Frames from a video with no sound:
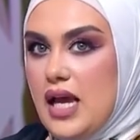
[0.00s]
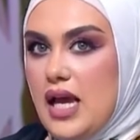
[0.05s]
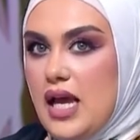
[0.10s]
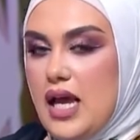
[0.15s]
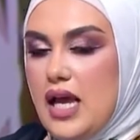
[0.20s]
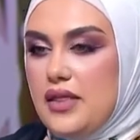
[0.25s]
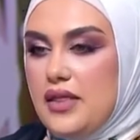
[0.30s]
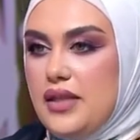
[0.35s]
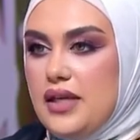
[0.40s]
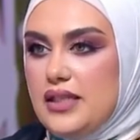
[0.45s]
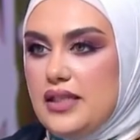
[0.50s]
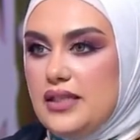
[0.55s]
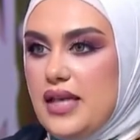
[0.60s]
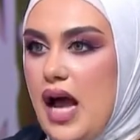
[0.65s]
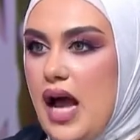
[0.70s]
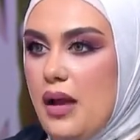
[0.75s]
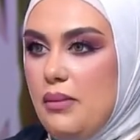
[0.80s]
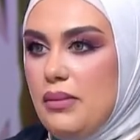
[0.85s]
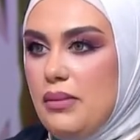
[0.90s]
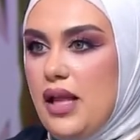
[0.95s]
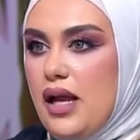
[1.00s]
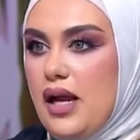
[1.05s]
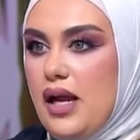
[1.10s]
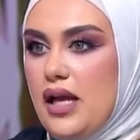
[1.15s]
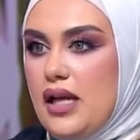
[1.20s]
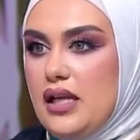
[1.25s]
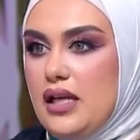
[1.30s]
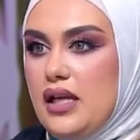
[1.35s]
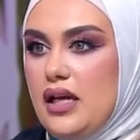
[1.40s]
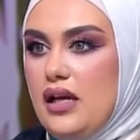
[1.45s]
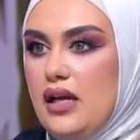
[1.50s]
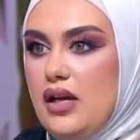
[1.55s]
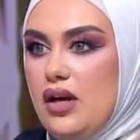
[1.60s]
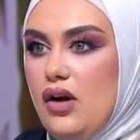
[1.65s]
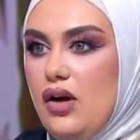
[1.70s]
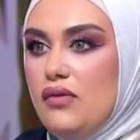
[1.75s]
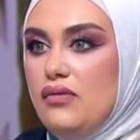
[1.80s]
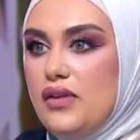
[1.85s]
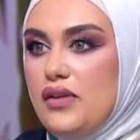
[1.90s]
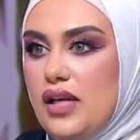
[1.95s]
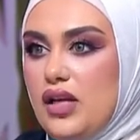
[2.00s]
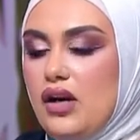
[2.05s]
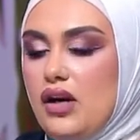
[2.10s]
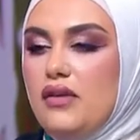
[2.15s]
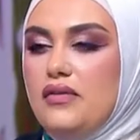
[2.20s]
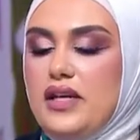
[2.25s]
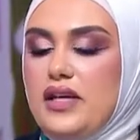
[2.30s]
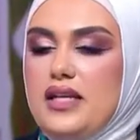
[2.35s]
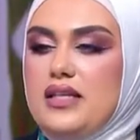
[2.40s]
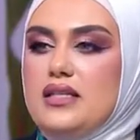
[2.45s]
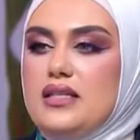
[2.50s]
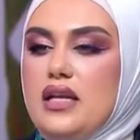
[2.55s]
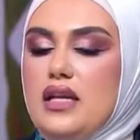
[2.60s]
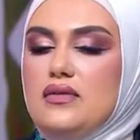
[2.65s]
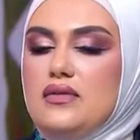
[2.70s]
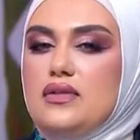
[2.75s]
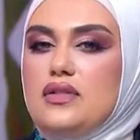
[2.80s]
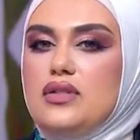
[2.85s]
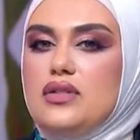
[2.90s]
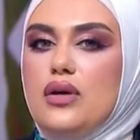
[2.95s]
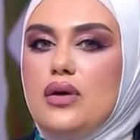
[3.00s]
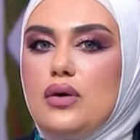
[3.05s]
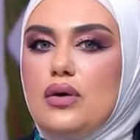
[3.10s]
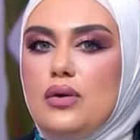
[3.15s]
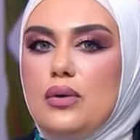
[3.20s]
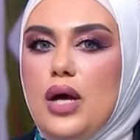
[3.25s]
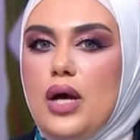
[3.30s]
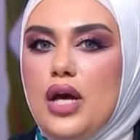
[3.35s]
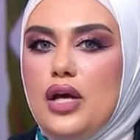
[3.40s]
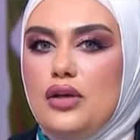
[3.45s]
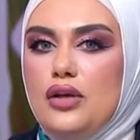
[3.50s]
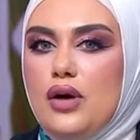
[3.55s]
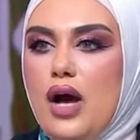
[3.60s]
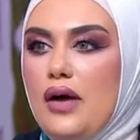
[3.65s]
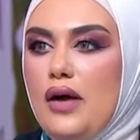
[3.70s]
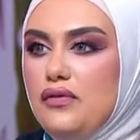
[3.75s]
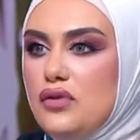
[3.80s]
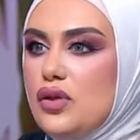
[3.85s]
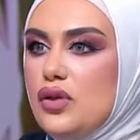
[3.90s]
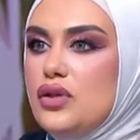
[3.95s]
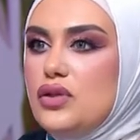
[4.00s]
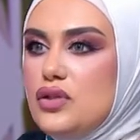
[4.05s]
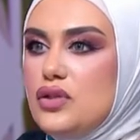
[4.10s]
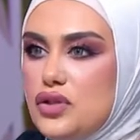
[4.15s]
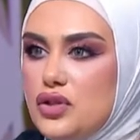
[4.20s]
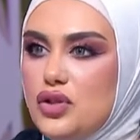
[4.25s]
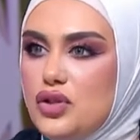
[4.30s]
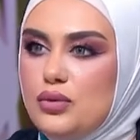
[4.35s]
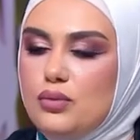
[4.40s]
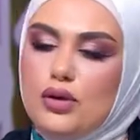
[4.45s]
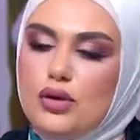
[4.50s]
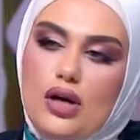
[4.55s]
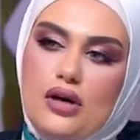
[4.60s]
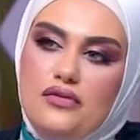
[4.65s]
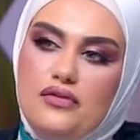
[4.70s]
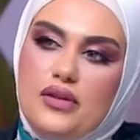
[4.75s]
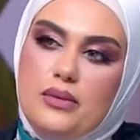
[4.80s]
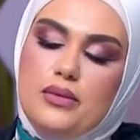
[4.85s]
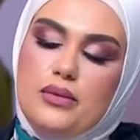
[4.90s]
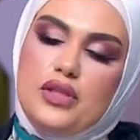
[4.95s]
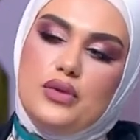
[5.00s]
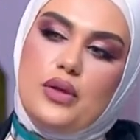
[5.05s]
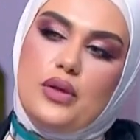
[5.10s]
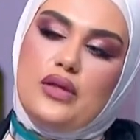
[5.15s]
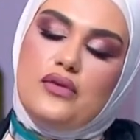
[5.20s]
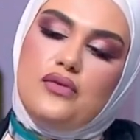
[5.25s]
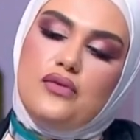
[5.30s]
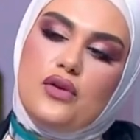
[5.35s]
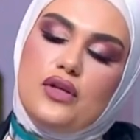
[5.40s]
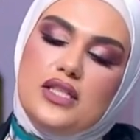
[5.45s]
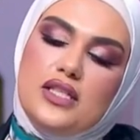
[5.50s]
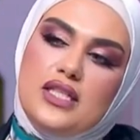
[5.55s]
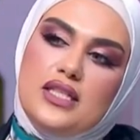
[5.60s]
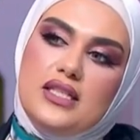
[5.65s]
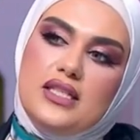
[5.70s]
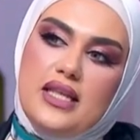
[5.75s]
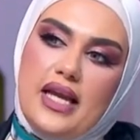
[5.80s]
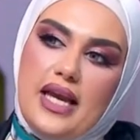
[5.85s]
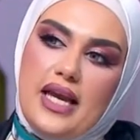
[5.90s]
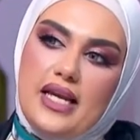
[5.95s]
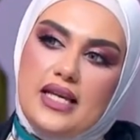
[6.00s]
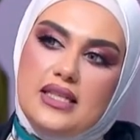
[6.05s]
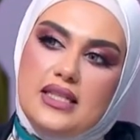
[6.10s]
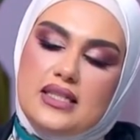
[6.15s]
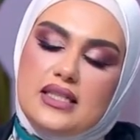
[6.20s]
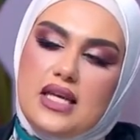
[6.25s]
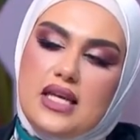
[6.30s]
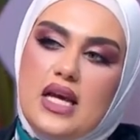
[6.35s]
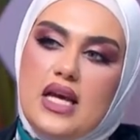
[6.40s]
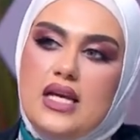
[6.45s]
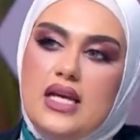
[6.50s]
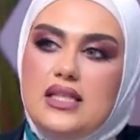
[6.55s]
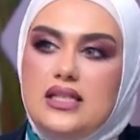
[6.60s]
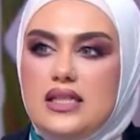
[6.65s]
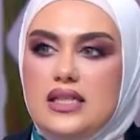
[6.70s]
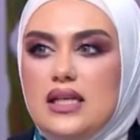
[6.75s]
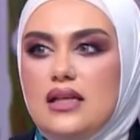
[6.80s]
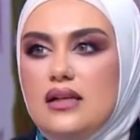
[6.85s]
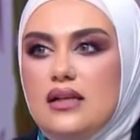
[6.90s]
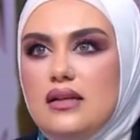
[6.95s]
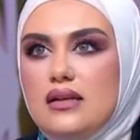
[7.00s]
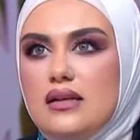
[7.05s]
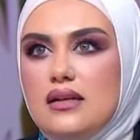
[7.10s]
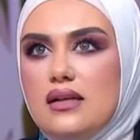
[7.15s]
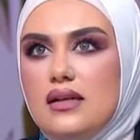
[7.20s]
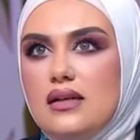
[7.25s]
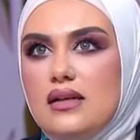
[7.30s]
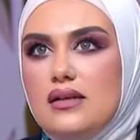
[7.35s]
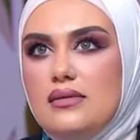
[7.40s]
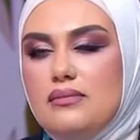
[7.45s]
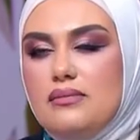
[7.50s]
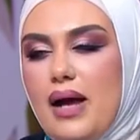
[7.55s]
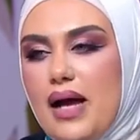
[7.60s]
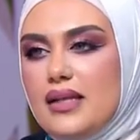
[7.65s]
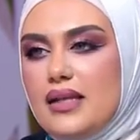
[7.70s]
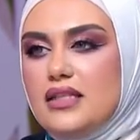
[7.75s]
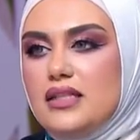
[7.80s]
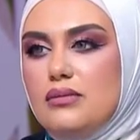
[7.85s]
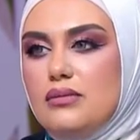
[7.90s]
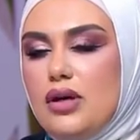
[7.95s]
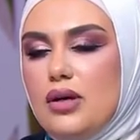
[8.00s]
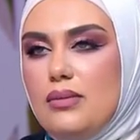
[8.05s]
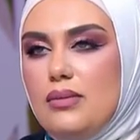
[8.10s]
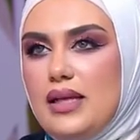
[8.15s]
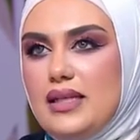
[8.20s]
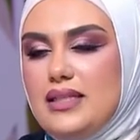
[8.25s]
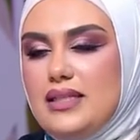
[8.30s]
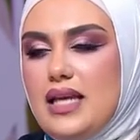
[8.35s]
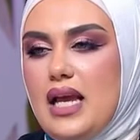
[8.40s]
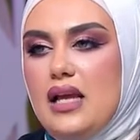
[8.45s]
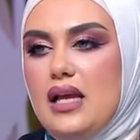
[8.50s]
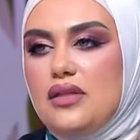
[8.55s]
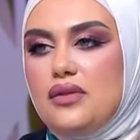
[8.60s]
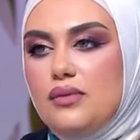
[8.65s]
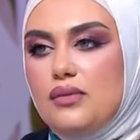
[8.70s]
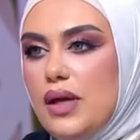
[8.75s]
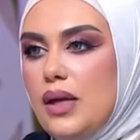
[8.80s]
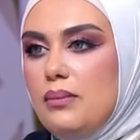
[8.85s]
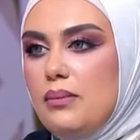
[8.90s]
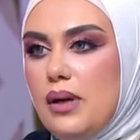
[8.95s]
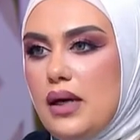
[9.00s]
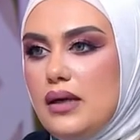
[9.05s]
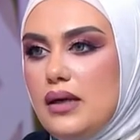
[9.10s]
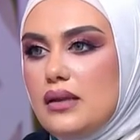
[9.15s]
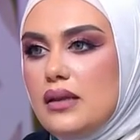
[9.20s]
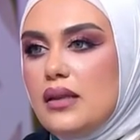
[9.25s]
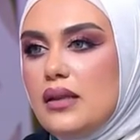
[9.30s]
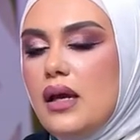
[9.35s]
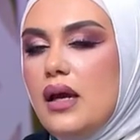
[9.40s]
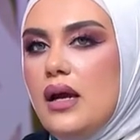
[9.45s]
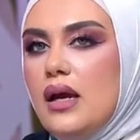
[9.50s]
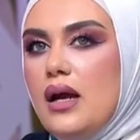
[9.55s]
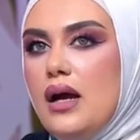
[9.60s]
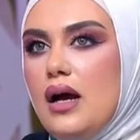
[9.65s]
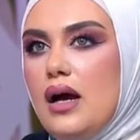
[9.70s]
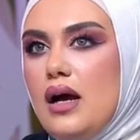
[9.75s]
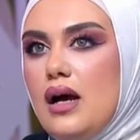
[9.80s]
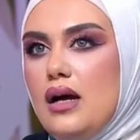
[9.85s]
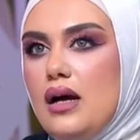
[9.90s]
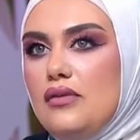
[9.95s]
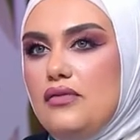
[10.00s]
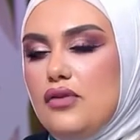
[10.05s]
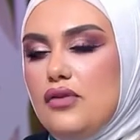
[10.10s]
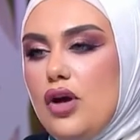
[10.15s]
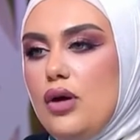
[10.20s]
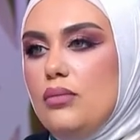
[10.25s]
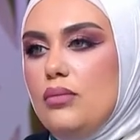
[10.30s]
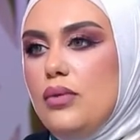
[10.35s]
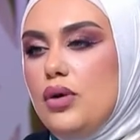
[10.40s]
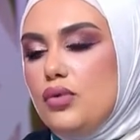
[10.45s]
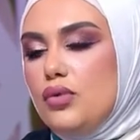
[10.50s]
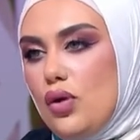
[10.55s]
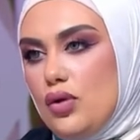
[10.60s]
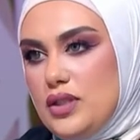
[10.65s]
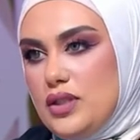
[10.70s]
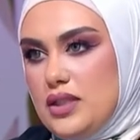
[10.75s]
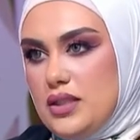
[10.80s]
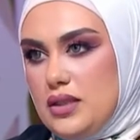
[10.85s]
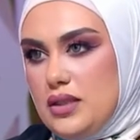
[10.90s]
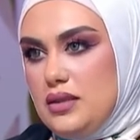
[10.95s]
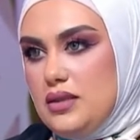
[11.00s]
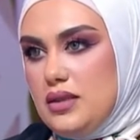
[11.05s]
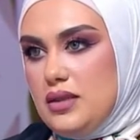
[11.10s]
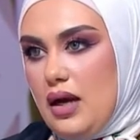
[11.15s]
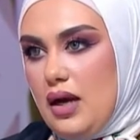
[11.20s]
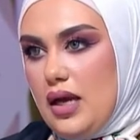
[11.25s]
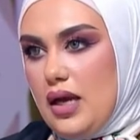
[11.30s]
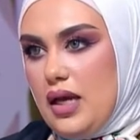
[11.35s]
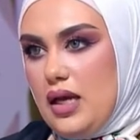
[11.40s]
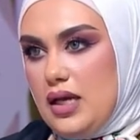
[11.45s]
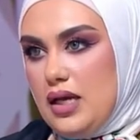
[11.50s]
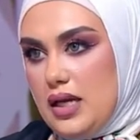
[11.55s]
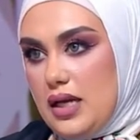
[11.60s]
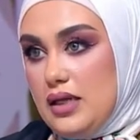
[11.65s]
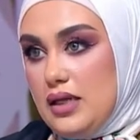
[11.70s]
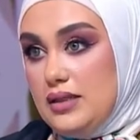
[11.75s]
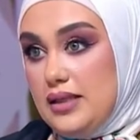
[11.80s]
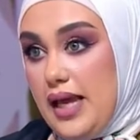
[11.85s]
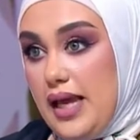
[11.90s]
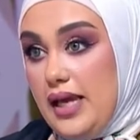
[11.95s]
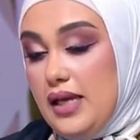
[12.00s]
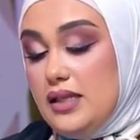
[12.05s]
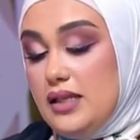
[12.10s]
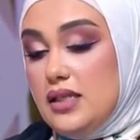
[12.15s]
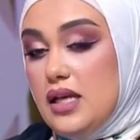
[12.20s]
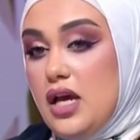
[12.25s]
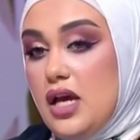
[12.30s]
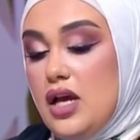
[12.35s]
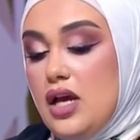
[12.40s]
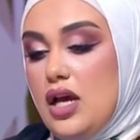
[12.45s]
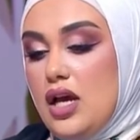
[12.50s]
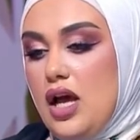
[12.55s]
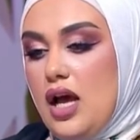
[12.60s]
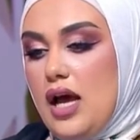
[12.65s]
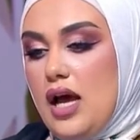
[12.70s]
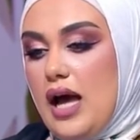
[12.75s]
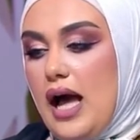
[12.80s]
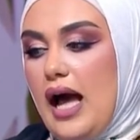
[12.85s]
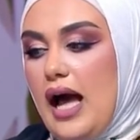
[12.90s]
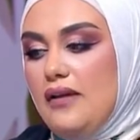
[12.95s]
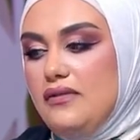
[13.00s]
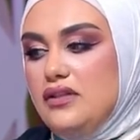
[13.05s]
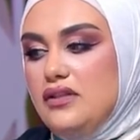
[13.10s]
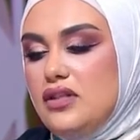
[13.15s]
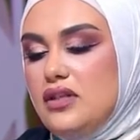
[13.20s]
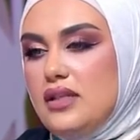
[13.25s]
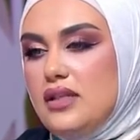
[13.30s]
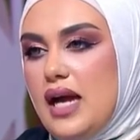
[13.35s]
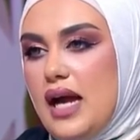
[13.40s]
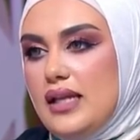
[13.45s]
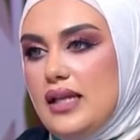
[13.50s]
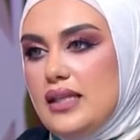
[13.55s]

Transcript: the timeline of the coffee itself. So you have to consume coffee between 14 days till maximum, let's say, three months from roasted date uh, after that, the